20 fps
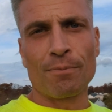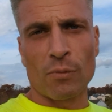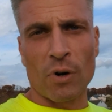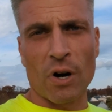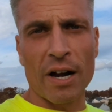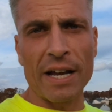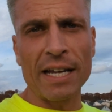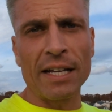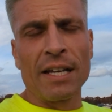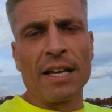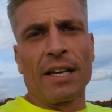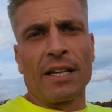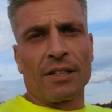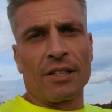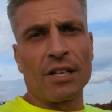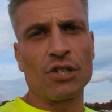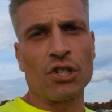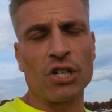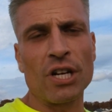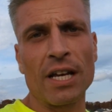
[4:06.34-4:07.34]
right,
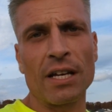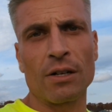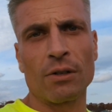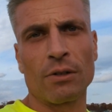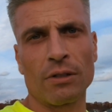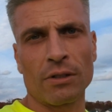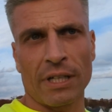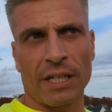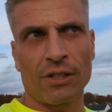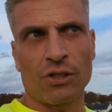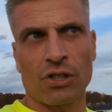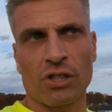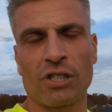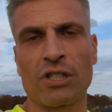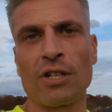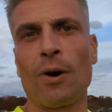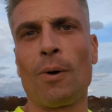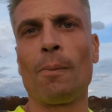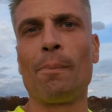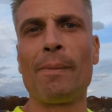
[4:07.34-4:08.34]
the shingle is
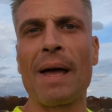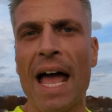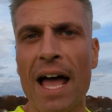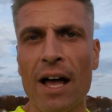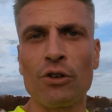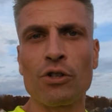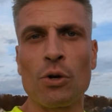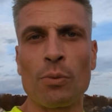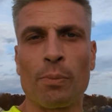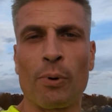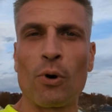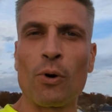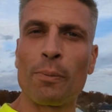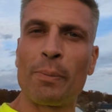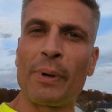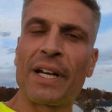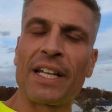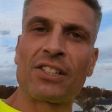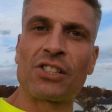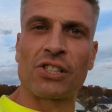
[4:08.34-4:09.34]
still malleable,
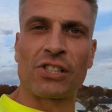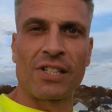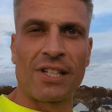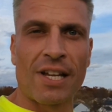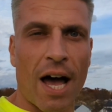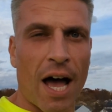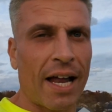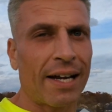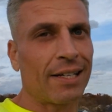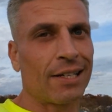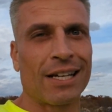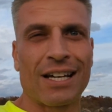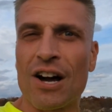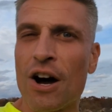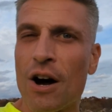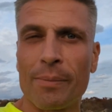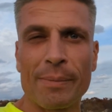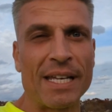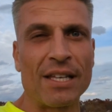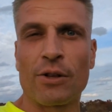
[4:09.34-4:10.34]
but it's not
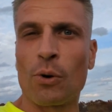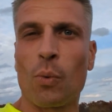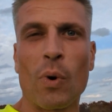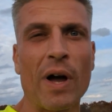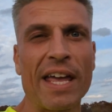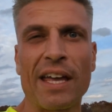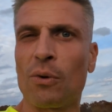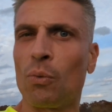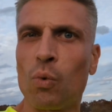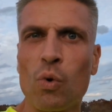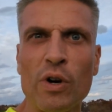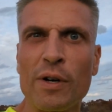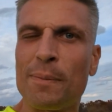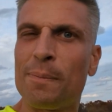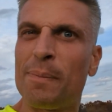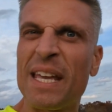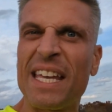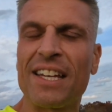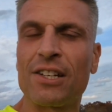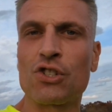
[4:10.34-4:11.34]
gummy the way it would
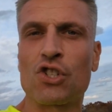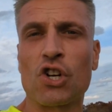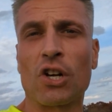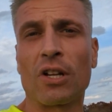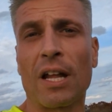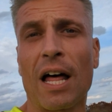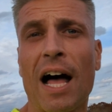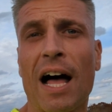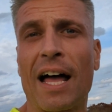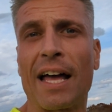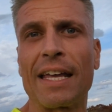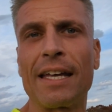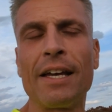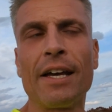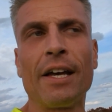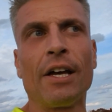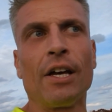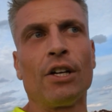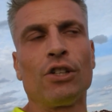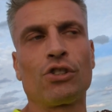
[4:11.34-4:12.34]
be in July.
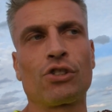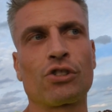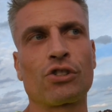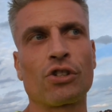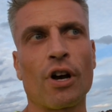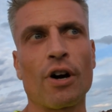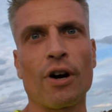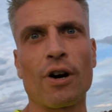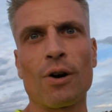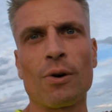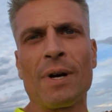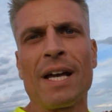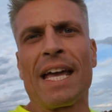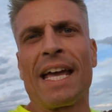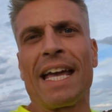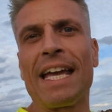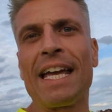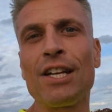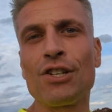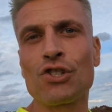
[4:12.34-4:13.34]
So
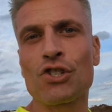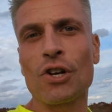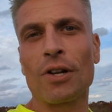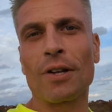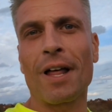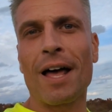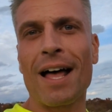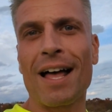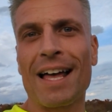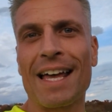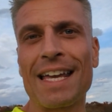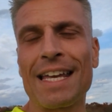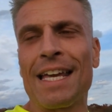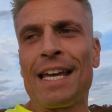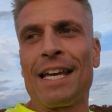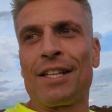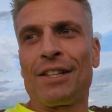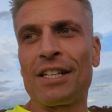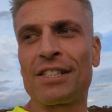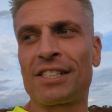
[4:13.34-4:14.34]
in July,
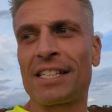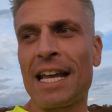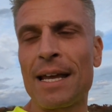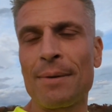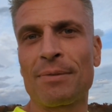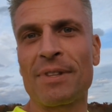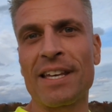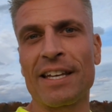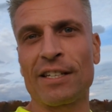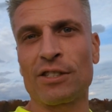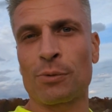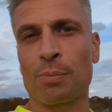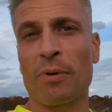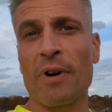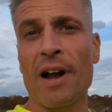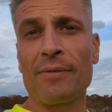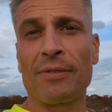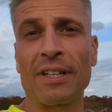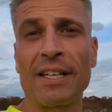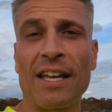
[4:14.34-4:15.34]
the same thing is
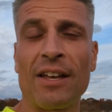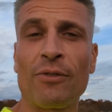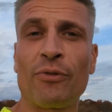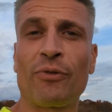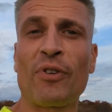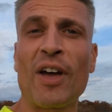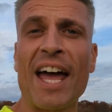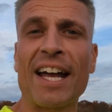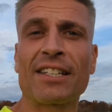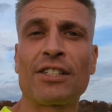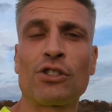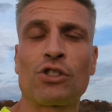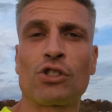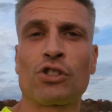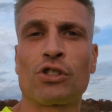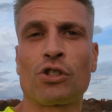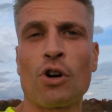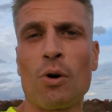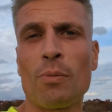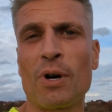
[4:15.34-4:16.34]
prevalent. In fact, it's
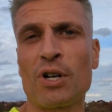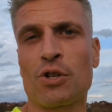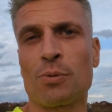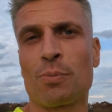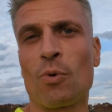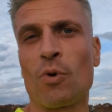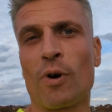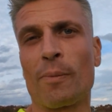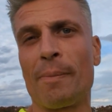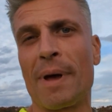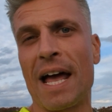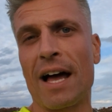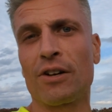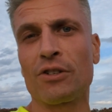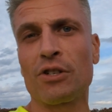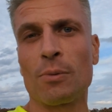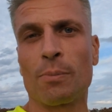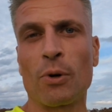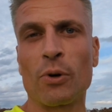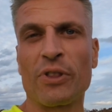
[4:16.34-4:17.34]
so much more
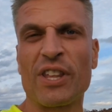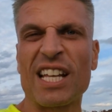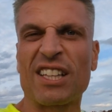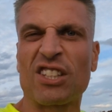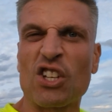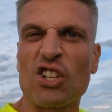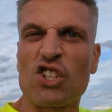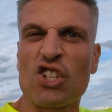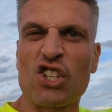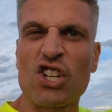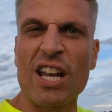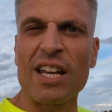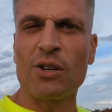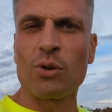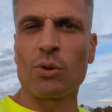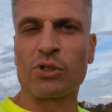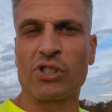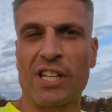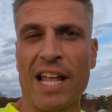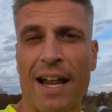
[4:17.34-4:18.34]
malleable that the
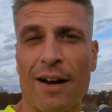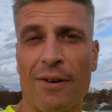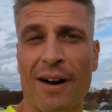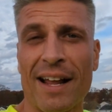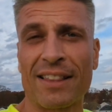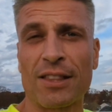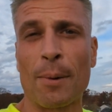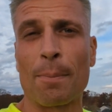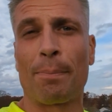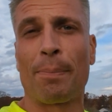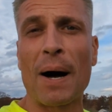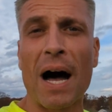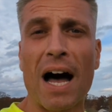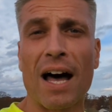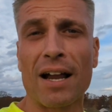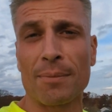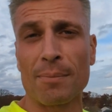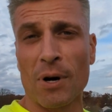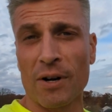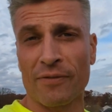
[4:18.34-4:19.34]
shingles that are at the
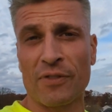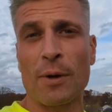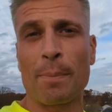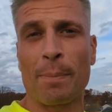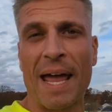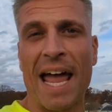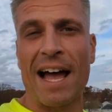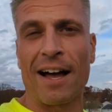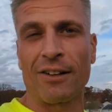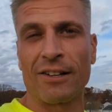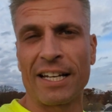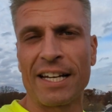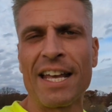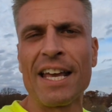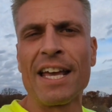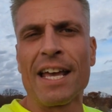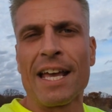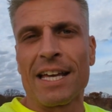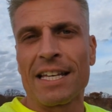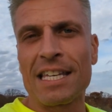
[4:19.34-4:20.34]
bottom of the pallet,
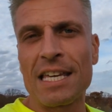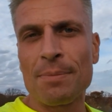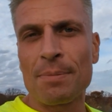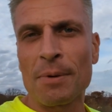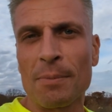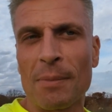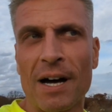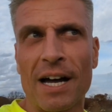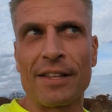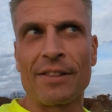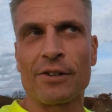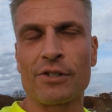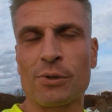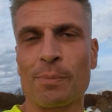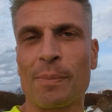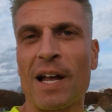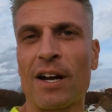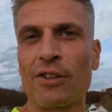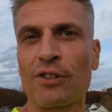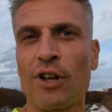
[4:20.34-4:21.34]
keep in mind there's
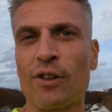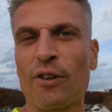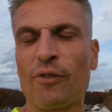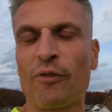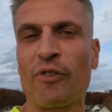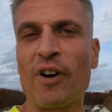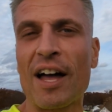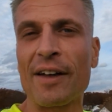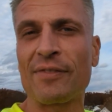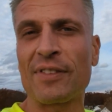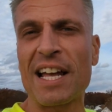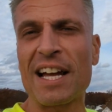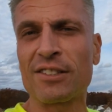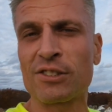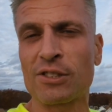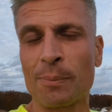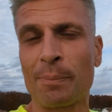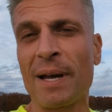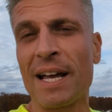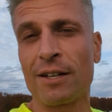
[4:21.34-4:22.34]
about another
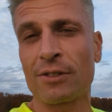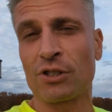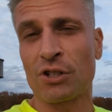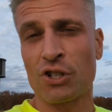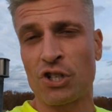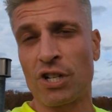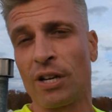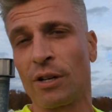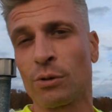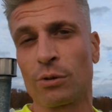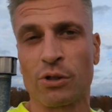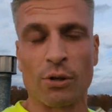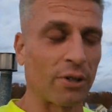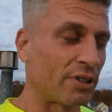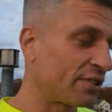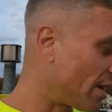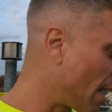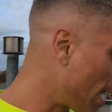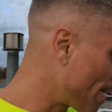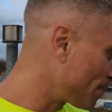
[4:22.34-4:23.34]
5,000 pounds of shingles on
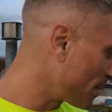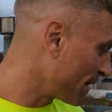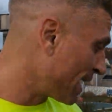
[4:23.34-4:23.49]
top of